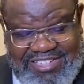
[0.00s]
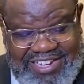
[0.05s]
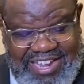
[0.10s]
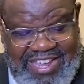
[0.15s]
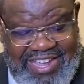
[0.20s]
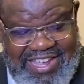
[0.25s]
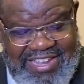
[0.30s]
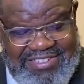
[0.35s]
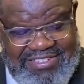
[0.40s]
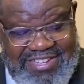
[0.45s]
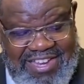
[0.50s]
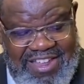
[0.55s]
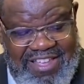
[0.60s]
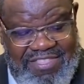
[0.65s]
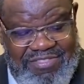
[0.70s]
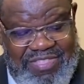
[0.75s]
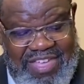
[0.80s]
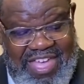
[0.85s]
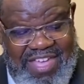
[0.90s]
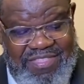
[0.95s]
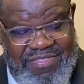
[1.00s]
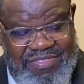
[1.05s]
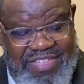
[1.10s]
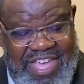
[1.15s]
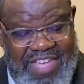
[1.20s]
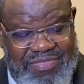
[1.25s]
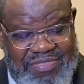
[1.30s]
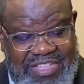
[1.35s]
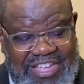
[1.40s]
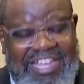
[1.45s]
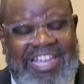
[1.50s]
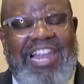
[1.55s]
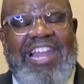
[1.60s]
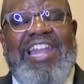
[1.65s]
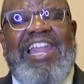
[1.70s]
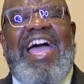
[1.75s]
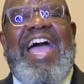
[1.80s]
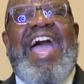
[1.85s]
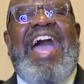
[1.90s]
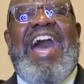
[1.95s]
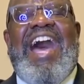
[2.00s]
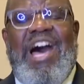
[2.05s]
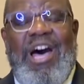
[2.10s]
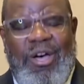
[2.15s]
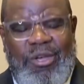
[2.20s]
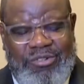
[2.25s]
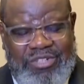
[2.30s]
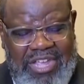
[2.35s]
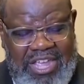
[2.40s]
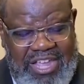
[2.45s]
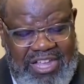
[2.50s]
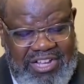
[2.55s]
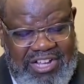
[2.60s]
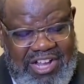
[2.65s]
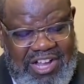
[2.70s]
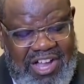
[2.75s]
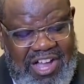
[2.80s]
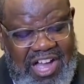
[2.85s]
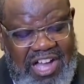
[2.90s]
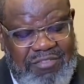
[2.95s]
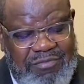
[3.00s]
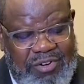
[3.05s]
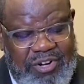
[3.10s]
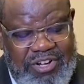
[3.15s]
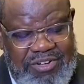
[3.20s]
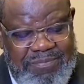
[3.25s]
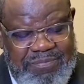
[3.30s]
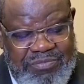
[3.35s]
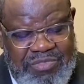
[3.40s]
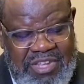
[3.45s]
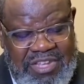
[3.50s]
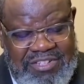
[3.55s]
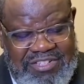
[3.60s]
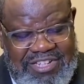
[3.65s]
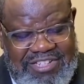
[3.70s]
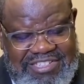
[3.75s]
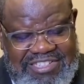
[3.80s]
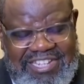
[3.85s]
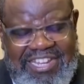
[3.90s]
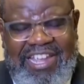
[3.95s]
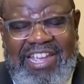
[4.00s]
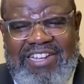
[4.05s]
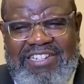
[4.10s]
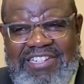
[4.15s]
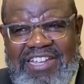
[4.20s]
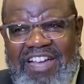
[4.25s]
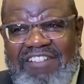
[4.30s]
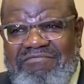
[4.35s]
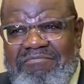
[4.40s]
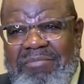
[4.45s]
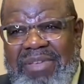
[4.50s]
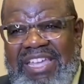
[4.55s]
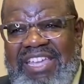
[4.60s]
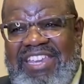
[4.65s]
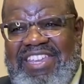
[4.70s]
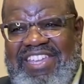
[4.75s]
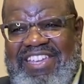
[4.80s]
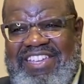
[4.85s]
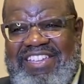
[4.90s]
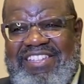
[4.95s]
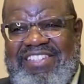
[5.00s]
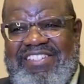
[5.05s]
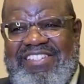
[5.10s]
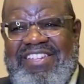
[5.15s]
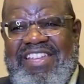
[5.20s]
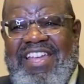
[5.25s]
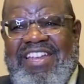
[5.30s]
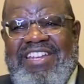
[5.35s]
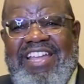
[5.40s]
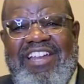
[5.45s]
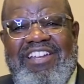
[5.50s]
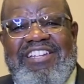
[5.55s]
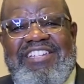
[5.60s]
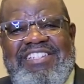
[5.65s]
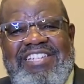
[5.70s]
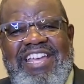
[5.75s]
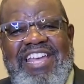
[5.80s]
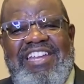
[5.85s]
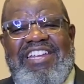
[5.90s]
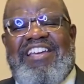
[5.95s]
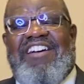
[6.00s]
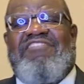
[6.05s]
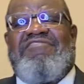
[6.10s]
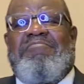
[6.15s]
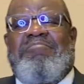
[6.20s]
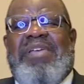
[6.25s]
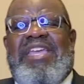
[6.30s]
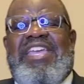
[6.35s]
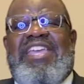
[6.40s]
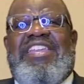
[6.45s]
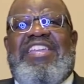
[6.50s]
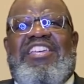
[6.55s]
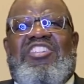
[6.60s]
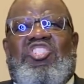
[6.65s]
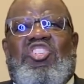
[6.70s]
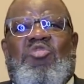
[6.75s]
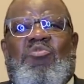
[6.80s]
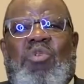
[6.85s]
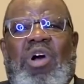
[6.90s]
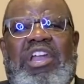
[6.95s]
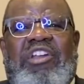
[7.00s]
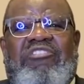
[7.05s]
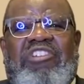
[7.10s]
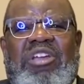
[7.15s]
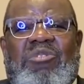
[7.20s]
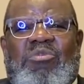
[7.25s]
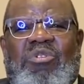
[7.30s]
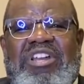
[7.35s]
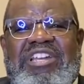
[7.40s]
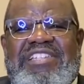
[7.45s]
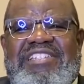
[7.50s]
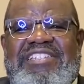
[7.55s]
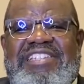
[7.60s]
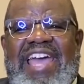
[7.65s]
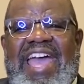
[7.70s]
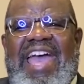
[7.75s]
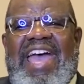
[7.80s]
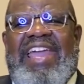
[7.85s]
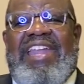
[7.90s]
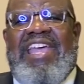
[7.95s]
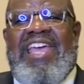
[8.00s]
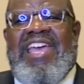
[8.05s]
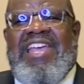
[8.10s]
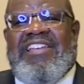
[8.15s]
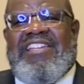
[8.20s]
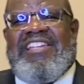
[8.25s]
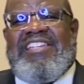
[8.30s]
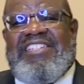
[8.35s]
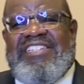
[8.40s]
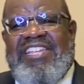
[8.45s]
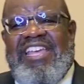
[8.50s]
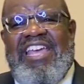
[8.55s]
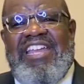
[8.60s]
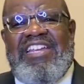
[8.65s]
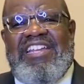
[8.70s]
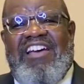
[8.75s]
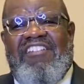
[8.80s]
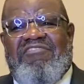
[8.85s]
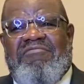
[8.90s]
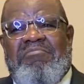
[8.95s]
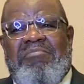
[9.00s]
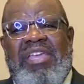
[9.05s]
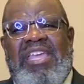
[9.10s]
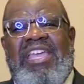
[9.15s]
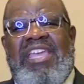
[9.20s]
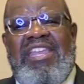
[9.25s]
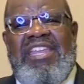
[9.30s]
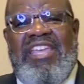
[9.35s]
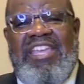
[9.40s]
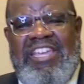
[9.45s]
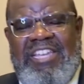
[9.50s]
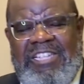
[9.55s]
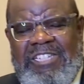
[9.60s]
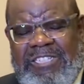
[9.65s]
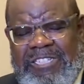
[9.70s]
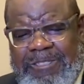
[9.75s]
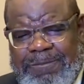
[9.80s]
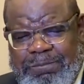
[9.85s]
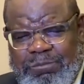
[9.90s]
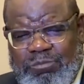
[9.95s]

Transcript: says that, that the cloud covered the tent of meetings. Now, the tent of meetings, you're wondering, what is that? The tent of meetings